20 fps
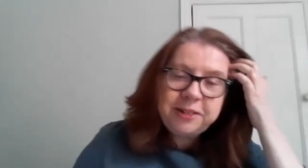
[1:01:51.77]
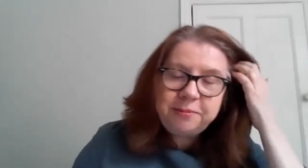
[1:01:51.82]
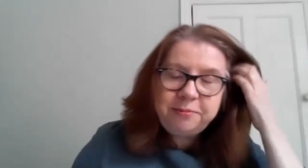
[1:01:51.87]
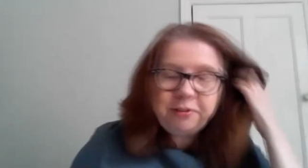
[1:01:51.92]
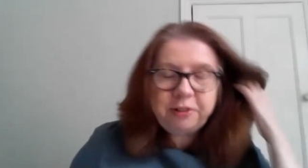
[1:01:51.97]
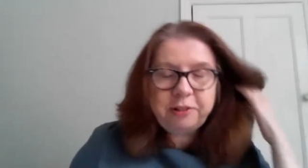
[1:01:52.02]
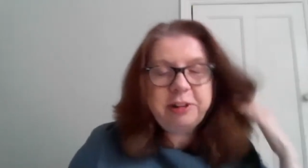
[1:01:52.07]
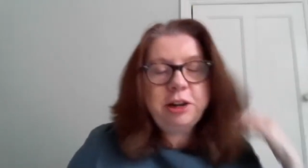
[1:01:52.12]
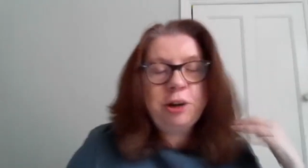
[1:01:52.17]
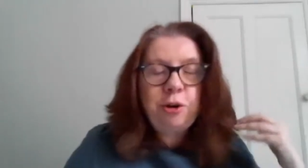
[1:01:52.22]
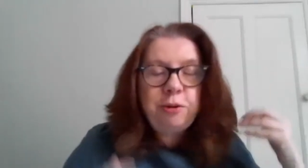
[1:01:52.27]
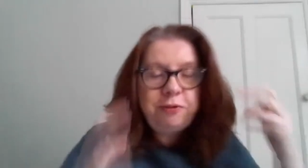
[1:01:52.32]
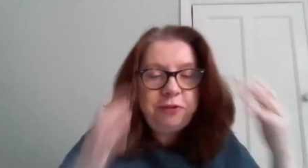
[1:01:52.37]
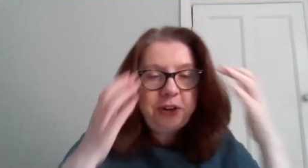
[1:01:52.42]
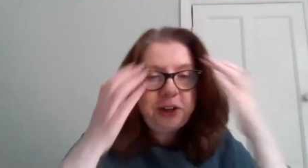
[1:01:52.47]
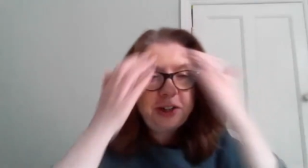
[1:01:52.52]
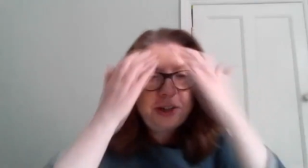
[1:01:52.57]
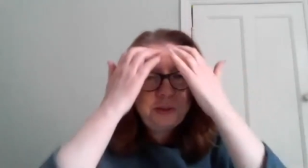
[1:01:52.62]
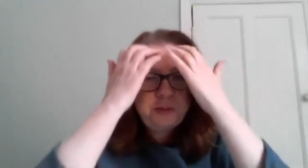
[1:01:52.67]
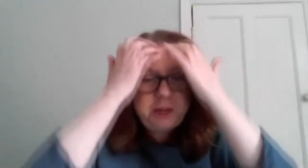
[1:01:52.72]
some very
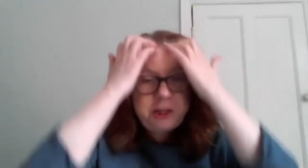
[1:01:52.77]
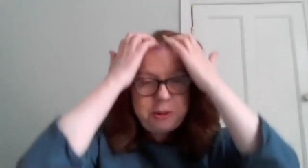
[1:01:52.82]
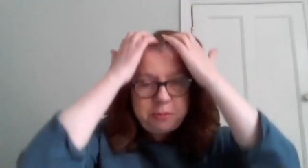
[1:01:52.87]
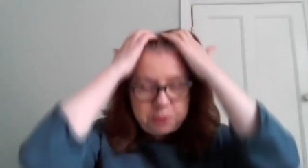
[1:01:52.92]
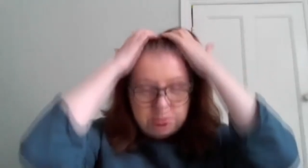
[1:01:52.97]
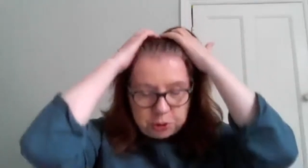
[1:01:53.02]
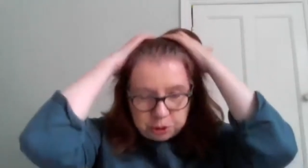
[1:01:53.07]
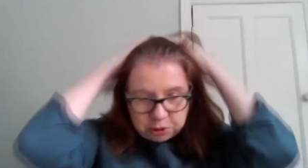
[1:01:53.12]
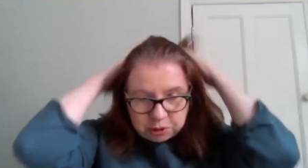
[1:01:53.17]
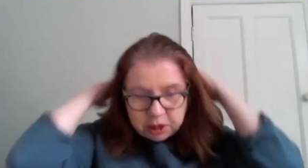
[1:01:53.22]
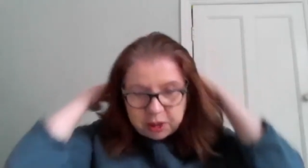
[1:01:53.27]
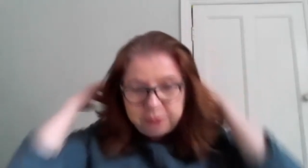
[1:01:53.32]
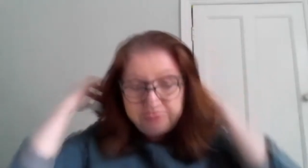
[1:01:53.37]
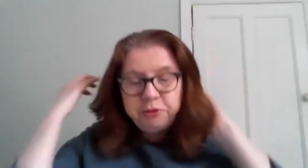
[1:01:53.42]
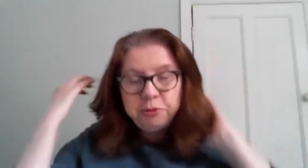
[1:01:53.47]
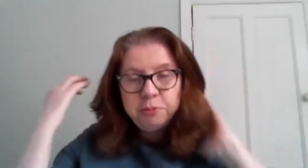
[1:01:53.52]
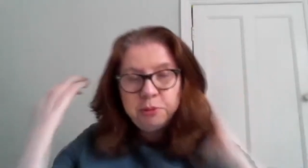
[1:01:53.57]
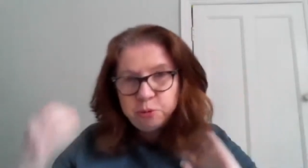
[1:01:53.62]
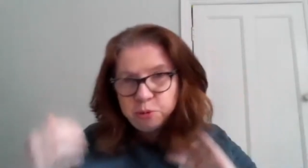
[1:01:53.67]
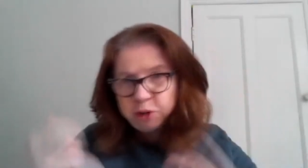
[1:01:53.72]
obvious people who
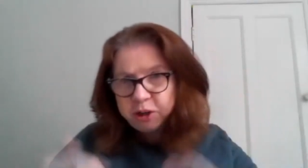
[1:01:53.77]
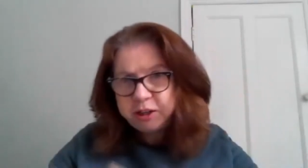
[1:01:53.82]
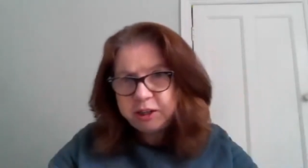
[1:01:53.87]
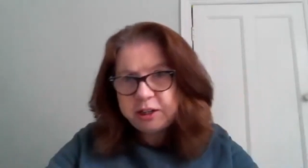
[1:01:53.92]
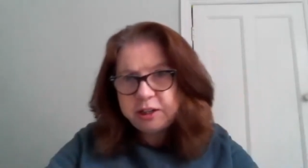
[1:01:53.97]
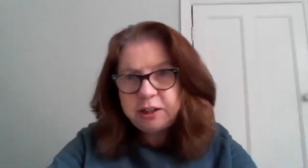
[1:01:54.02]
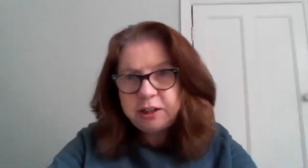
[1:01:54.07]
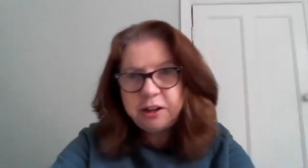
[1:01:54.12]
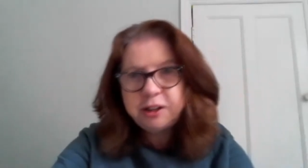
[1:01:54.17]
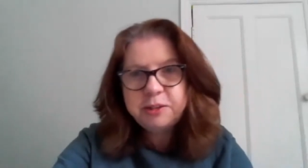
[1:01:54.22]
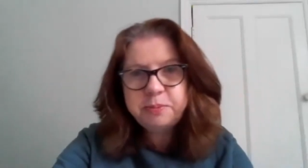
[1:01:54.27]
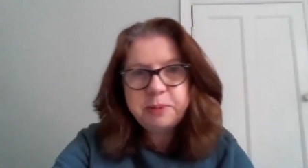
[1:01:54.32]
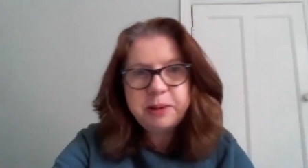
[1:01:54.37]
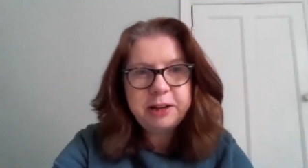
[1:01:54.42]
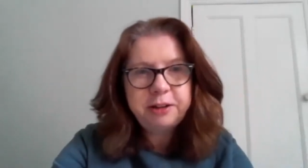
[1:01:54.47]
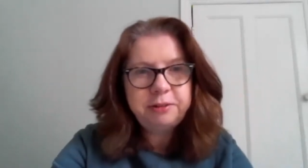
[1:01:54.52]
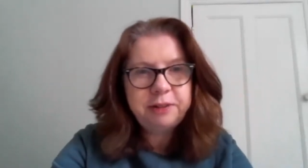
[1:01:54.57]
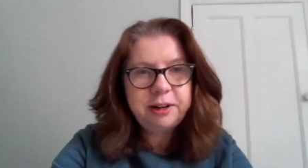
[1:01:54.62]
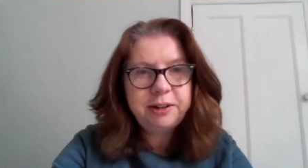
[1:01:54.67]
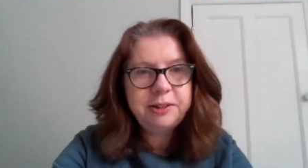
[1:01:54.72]
come from a working class
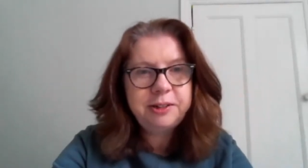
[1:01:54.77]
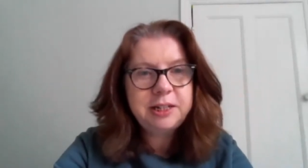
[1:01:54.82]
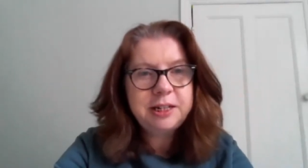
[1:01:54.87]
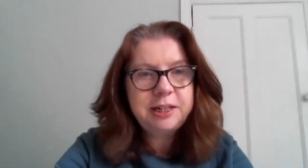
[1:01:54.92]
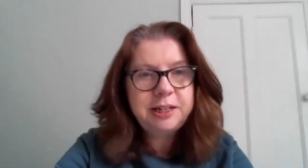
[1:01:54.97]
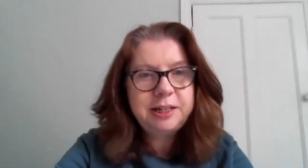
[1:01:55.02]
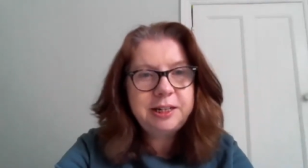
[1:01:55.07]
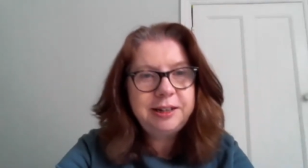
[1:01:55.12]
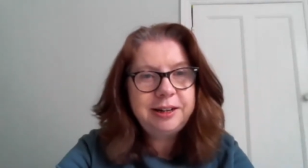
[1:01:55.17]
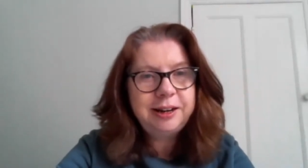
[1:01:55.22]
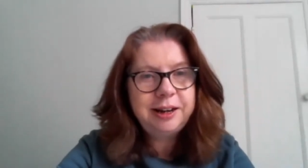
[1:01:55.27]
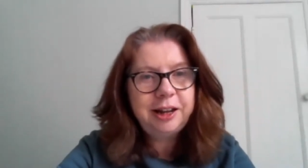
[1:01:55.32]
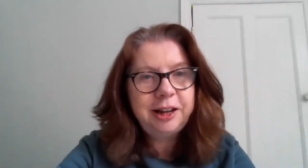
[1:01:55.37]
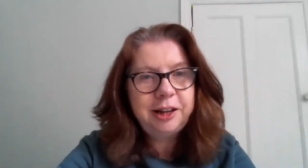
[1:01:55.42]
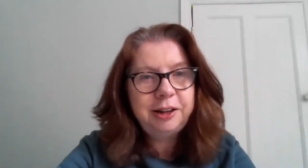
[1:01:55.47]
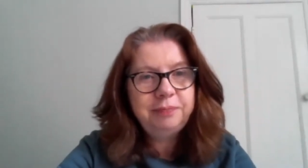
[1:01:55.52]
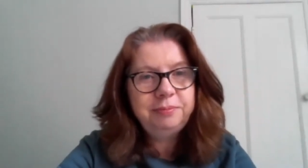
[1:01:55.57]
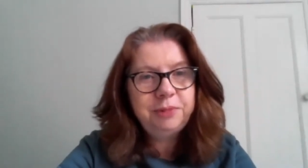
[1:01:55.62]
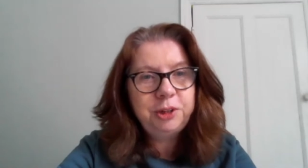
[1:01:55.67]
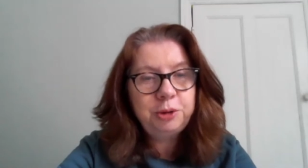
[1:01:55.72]
background
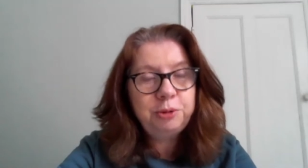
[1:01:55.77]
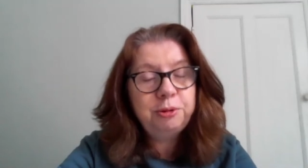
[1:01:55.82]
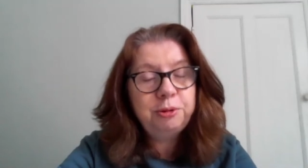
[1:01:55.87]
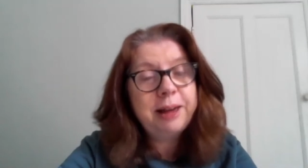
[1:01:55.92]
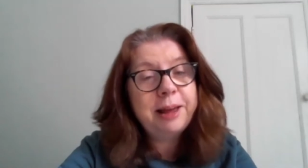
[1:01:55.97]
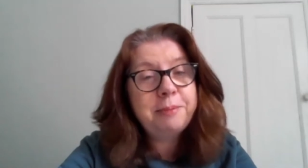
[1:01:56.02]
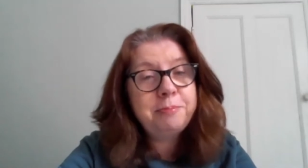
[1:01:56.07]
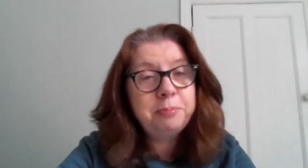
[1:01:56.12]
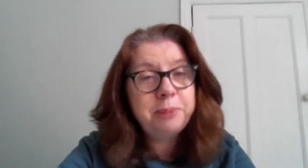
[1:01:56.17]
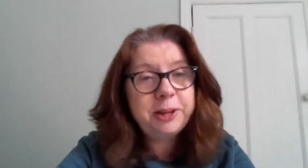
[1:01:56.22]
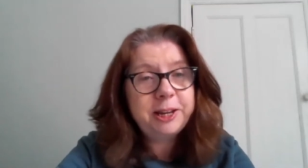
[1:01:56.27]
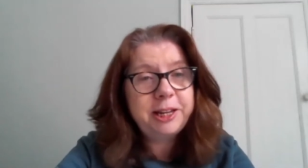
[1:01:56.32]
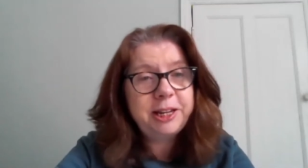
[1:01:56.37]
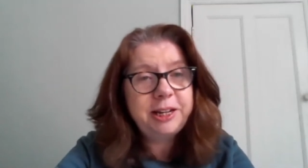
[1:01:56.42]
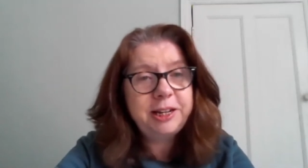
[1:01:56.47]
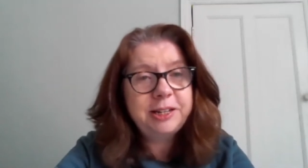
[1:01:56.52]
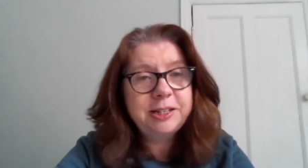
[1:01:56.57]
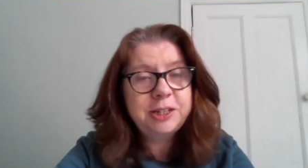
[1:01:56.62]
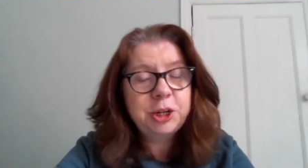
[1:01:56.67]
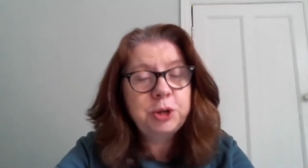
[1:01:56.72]
who are
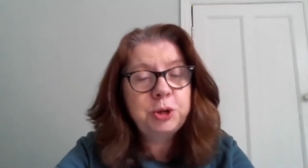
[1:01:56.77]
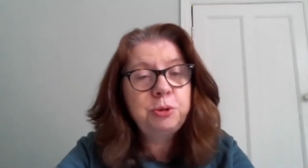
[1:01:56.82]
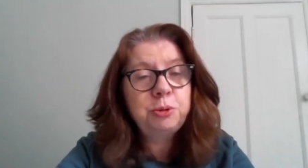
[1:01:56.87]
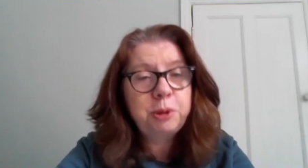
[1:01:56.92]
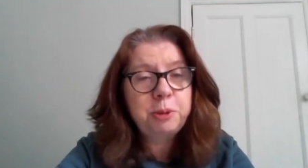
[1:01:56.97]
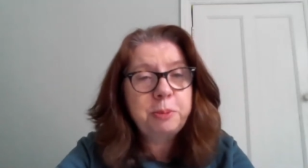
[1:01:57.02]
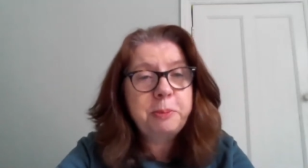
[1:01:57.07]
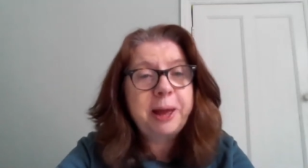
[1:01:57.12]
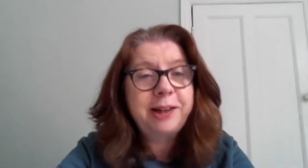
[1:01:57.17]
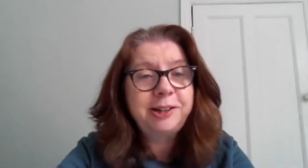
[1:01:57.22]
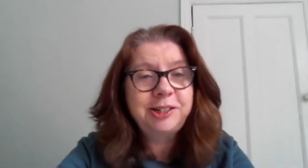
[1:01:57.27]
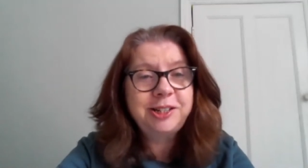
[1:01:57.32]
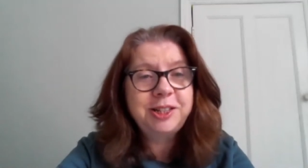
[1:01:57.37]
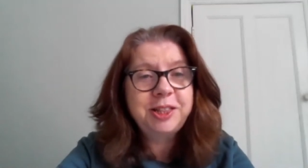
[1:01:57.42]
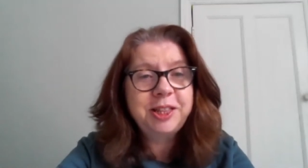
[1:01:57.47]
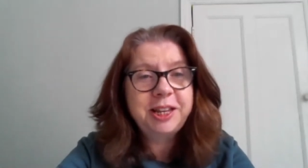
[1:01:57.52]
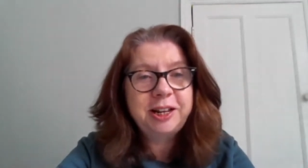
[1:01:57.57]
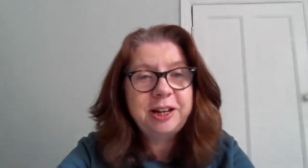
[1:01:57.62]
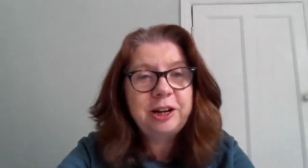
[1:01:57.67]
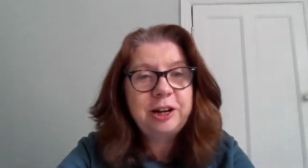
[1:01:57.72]
MPs who abandon
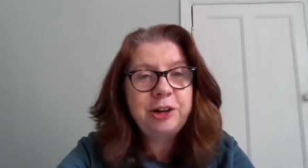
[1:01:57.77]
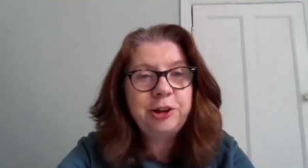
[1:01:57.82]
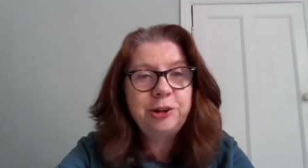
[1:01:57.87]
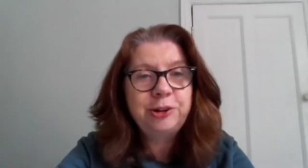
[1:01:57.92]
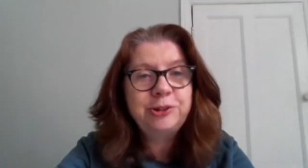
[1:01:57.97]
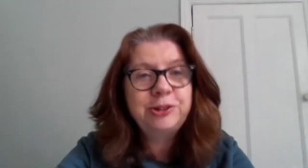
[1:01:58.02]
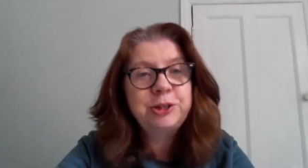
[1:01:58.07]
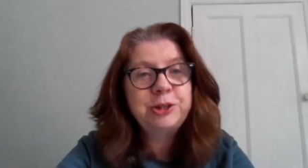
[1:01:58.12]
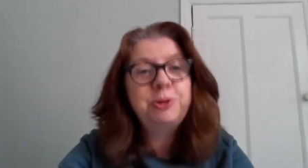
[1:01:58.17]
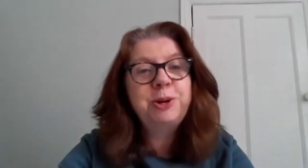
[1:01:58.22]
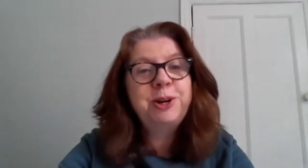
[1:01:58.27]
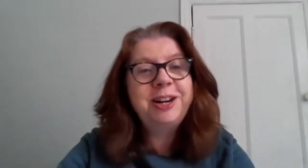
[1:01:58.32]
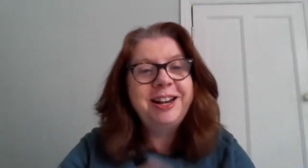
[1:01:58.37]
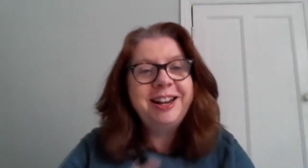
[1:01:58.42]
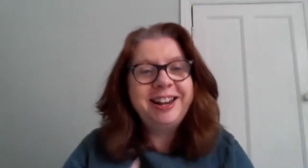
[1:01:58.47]
their class. So